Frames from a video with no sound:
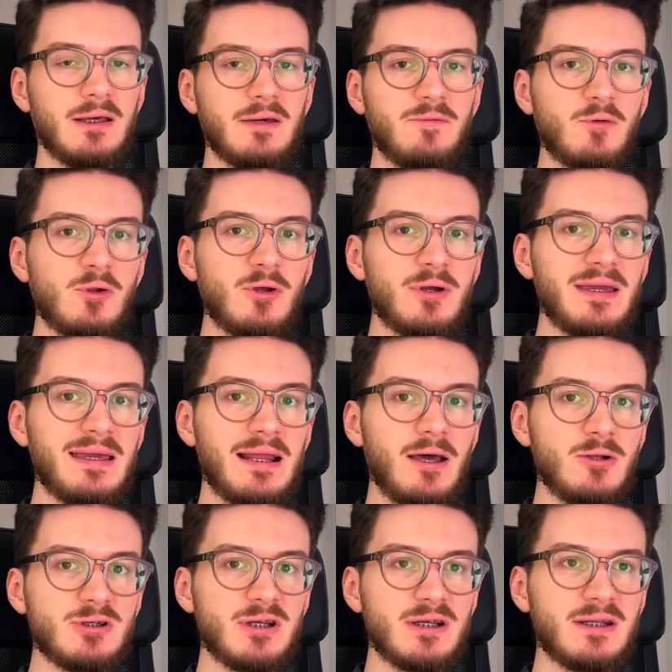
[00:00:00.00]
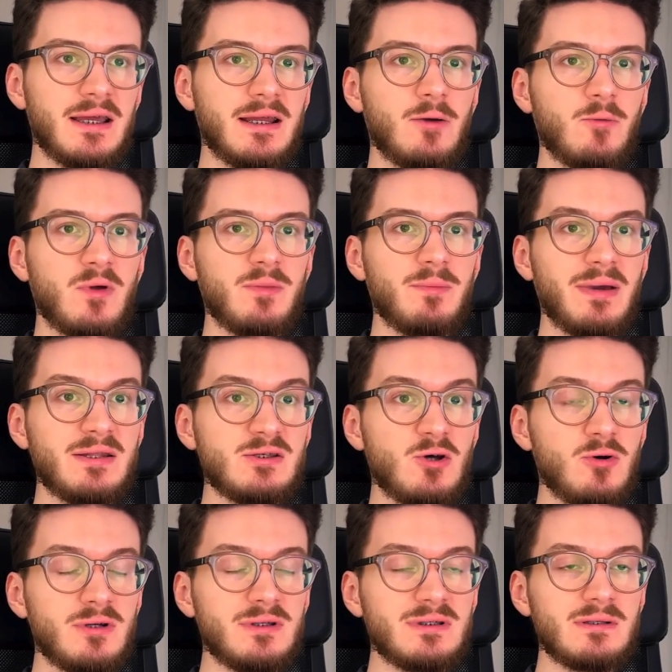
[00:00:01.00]
If we're looking at Onchain Data with my
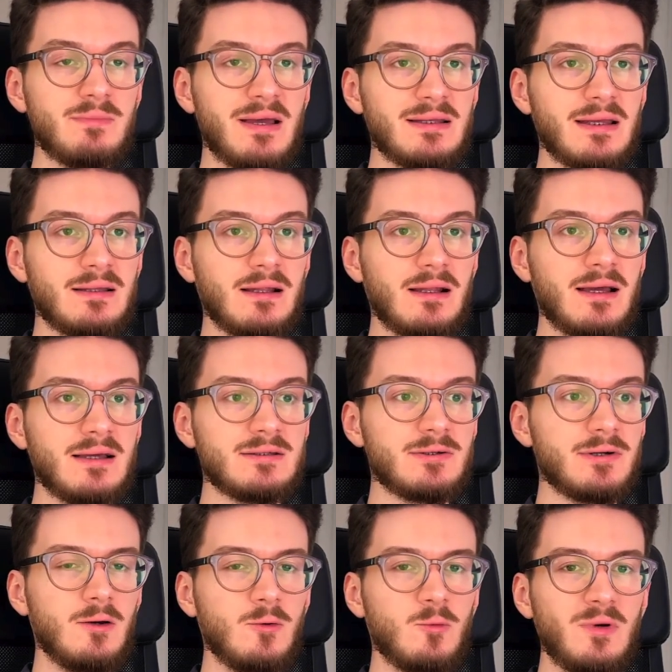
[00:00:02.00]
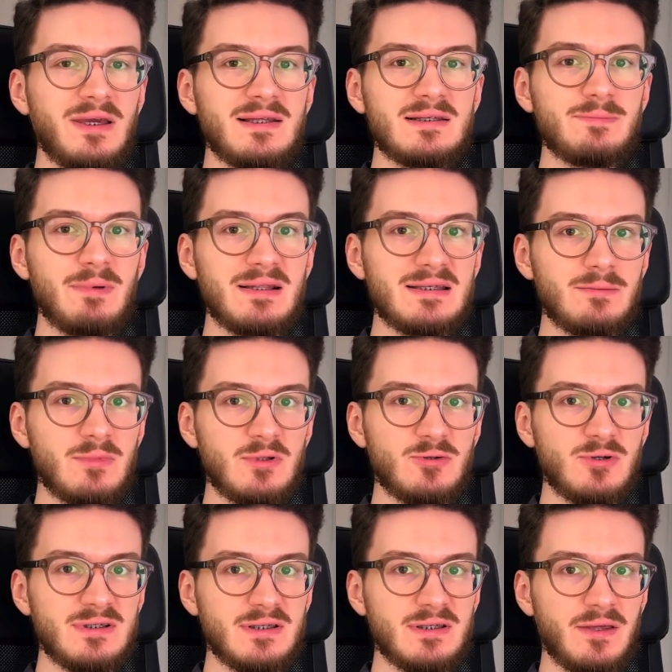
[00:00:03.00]
token demand analyzer, we can spot some
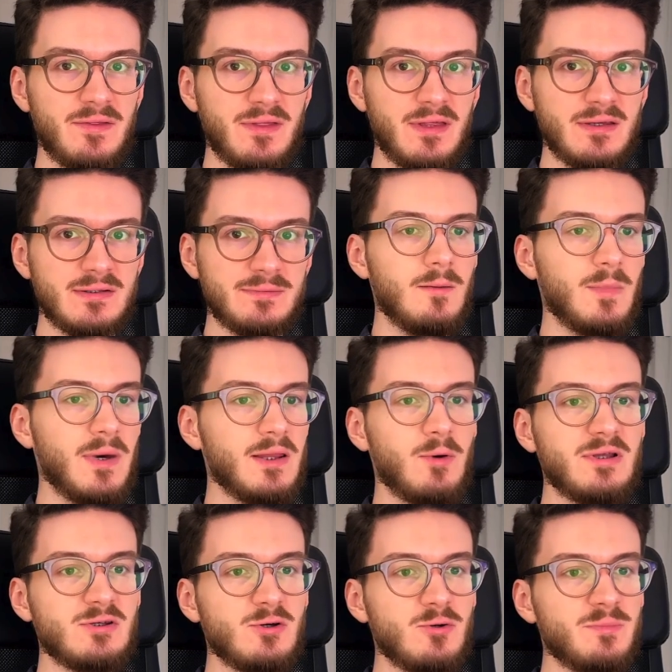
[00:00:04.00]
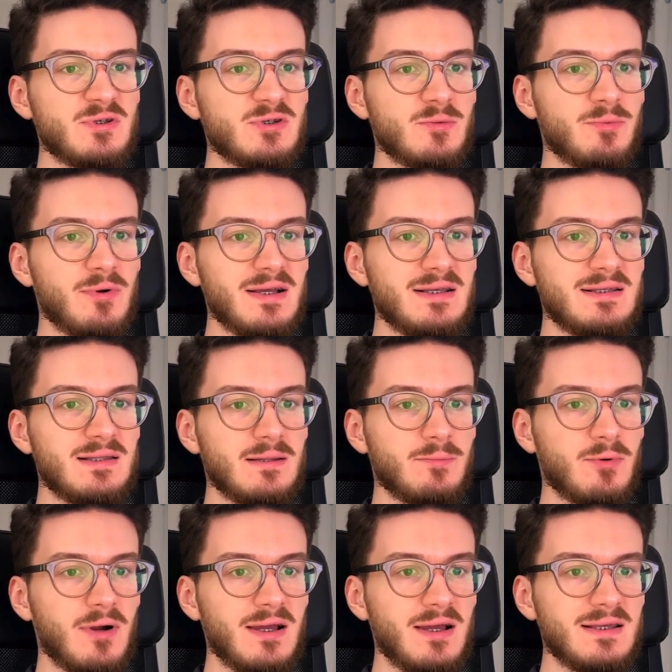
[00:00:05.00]
interesting things. By the way, don't be surprised that the
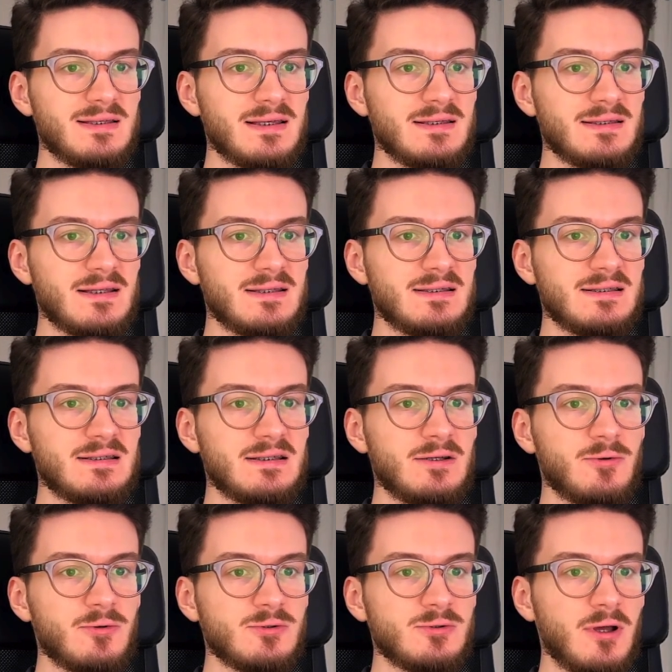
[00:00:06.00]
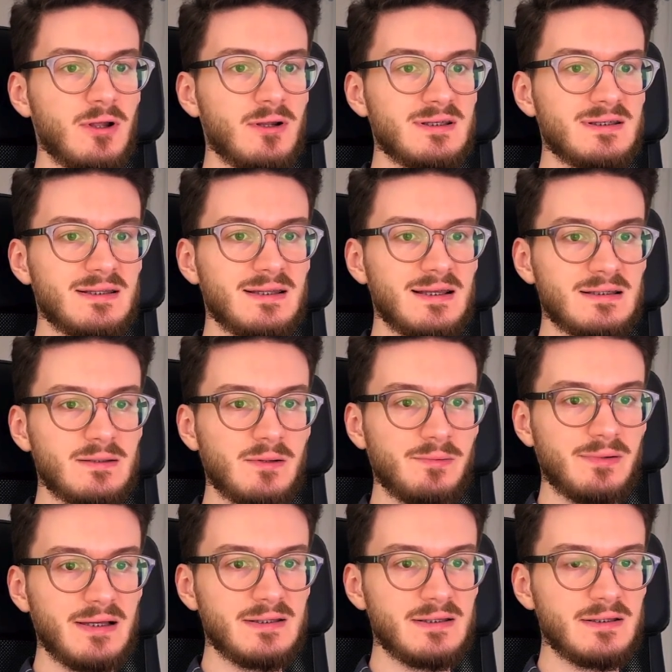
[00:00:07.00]
price is at $0. The decimal
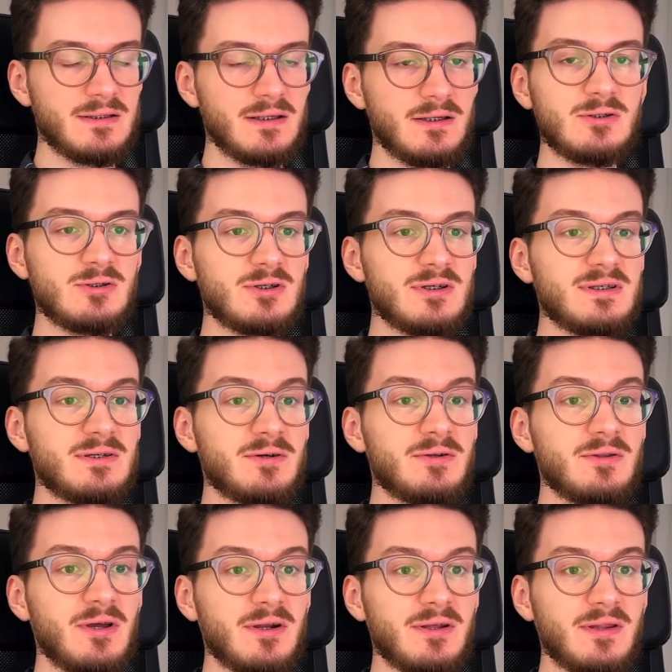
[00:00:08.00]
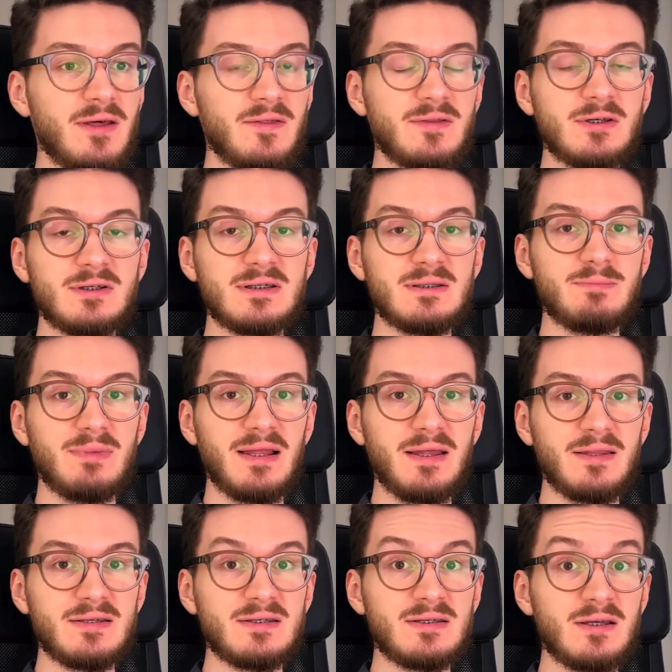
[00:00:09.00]
places just are not enough to display
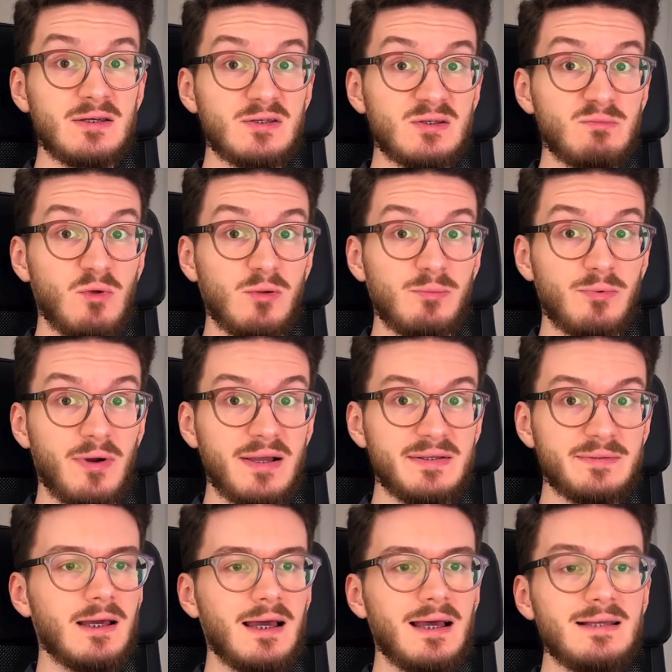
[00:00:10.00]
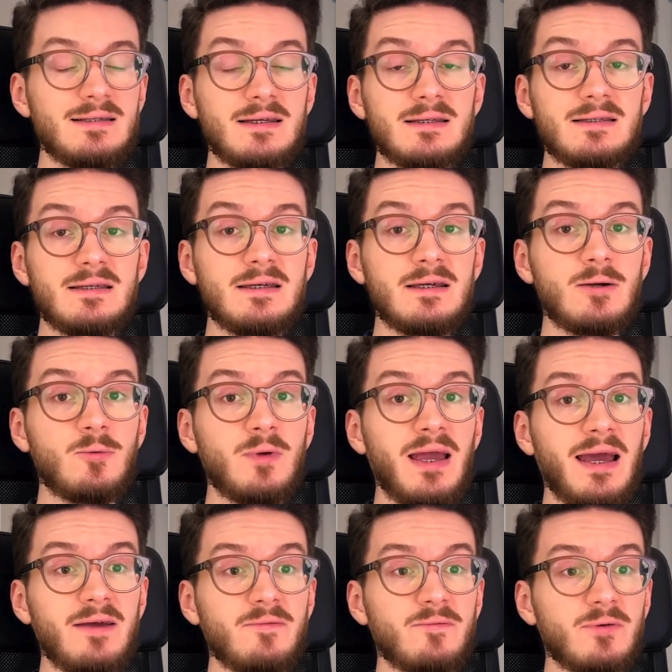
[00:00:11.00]
this small price. As you can see here, we
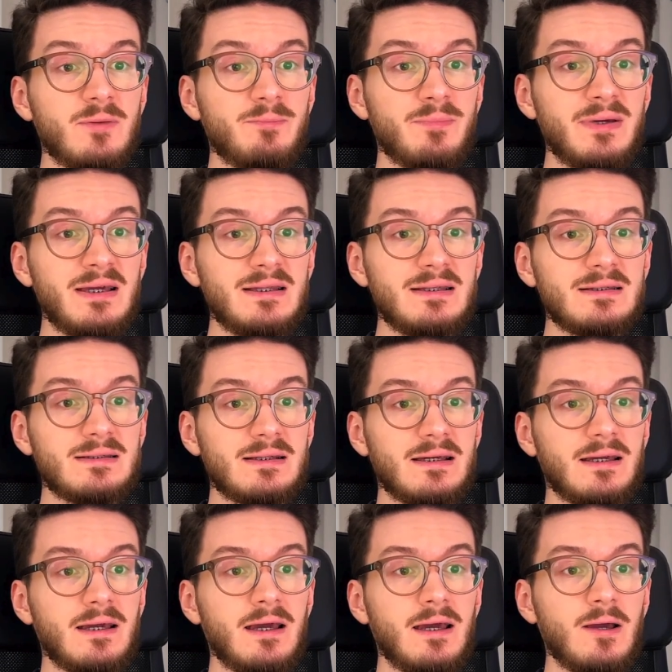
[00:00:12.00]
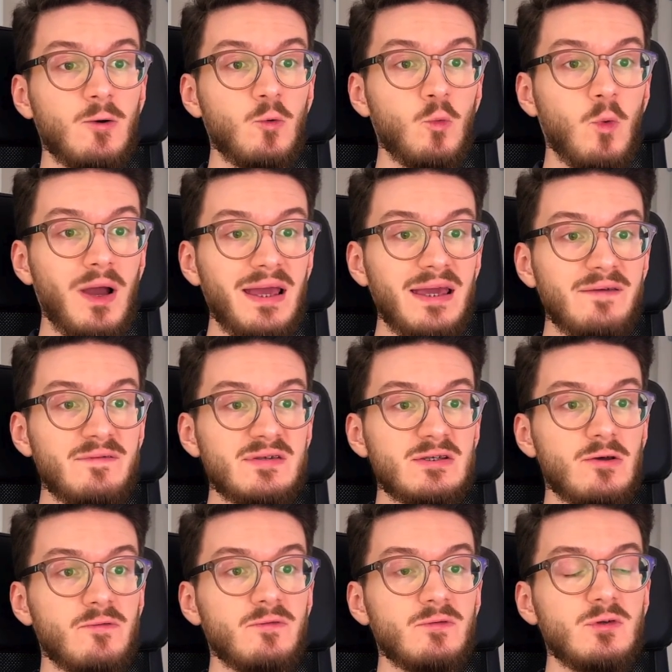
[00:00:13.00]
have repeatedly waves
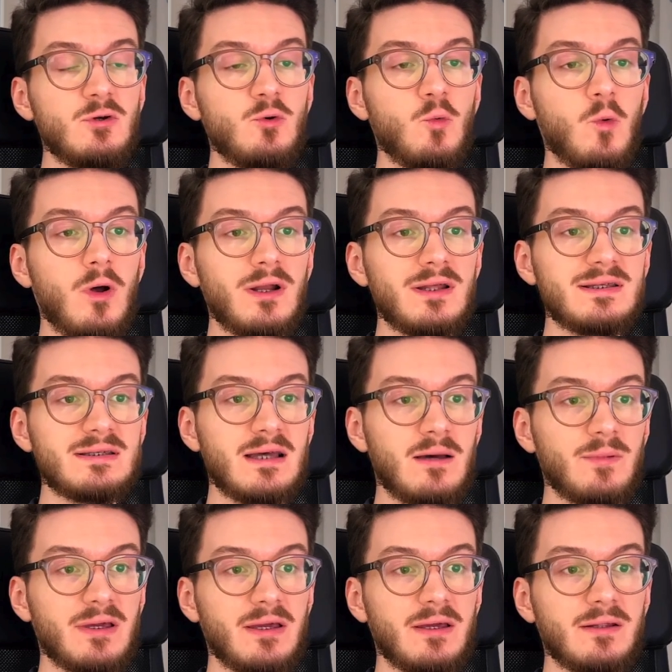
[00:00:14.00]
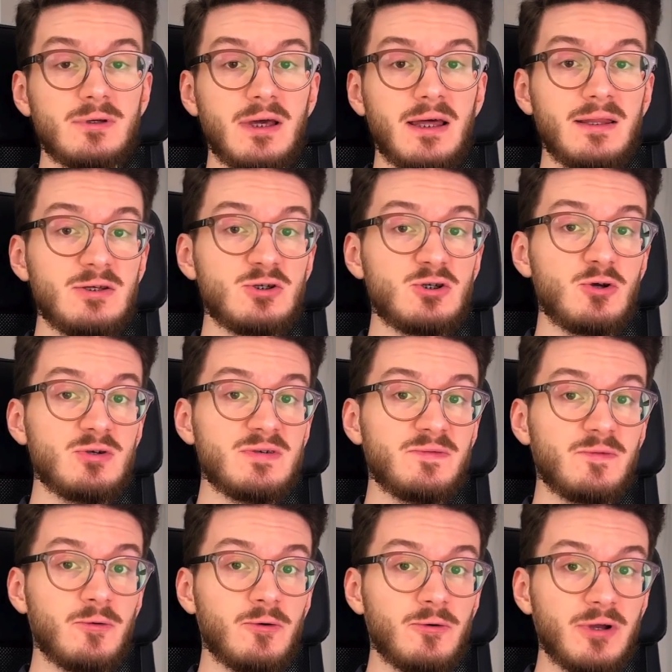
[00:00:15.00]
of new wallets coming in, and this shows
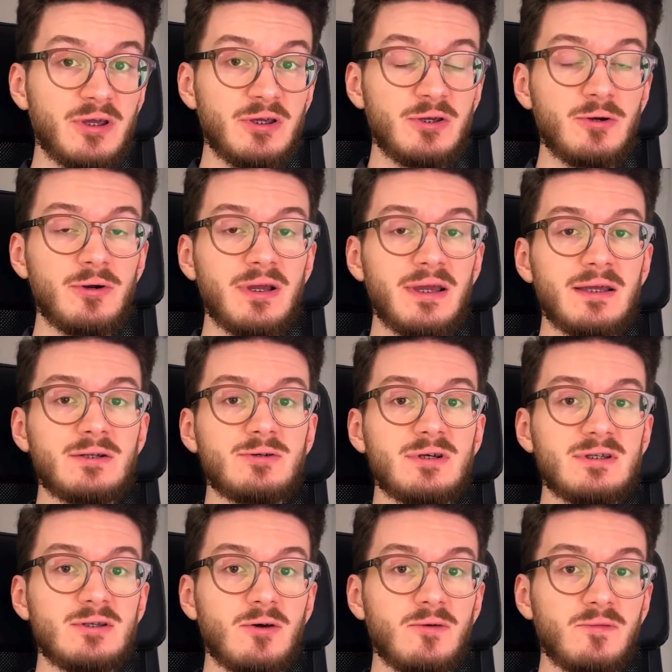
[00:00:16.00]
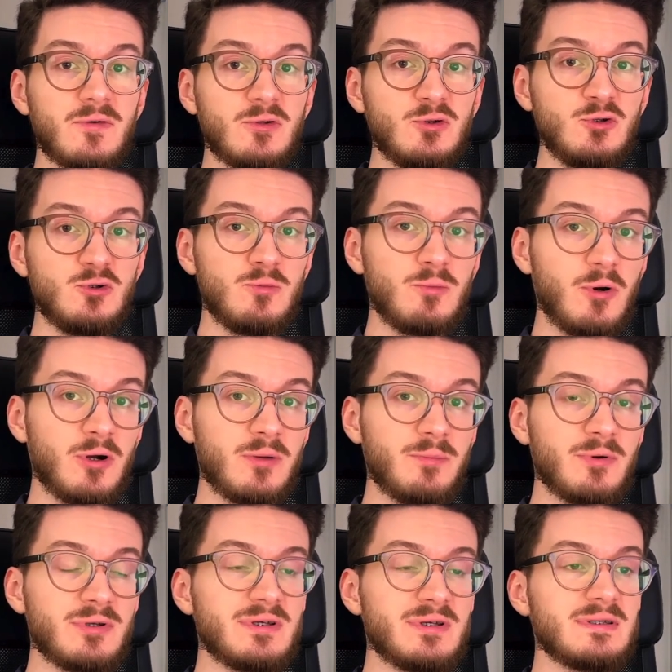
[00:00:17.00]
for recurring interest of new market
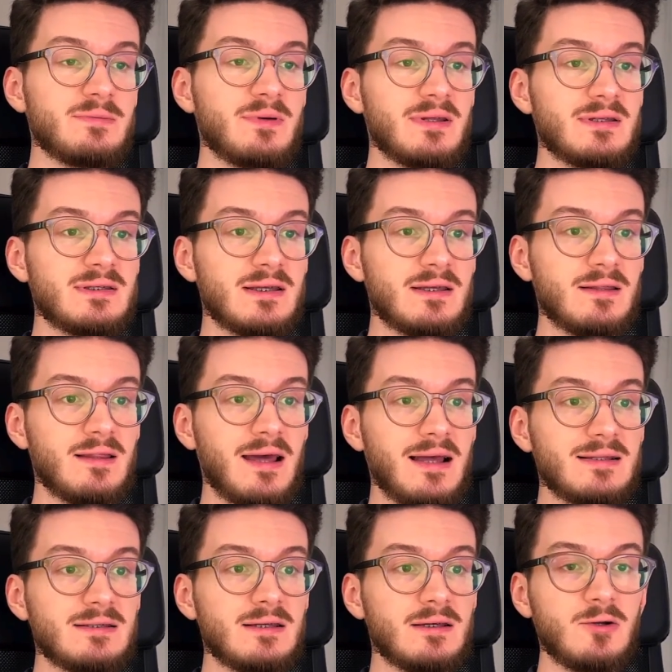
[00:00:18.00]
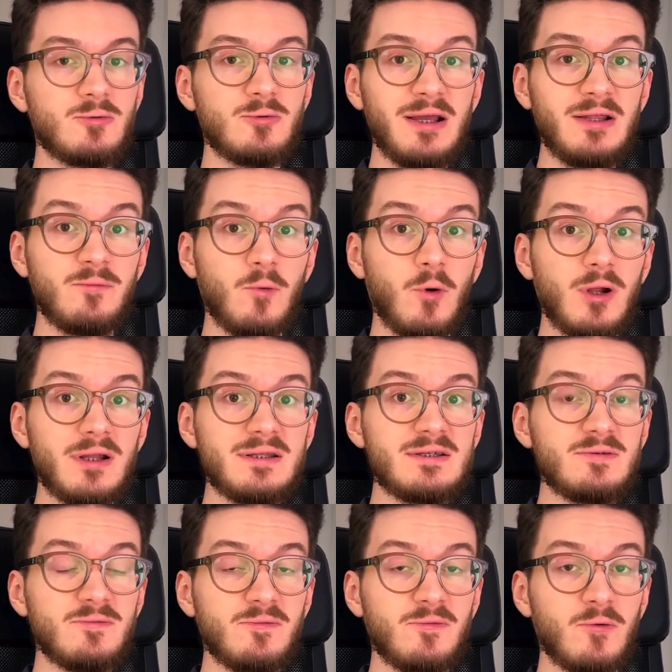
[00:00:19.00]
participants that create
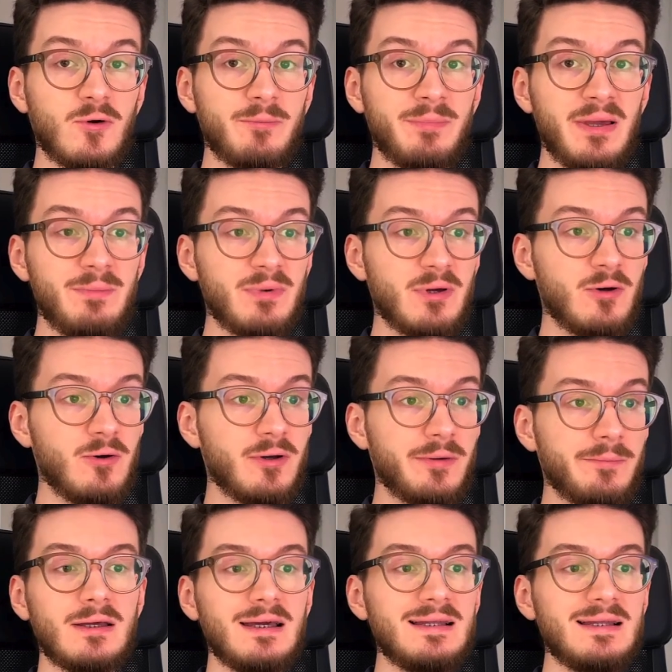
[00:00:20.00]
wallets for PEPE Coin.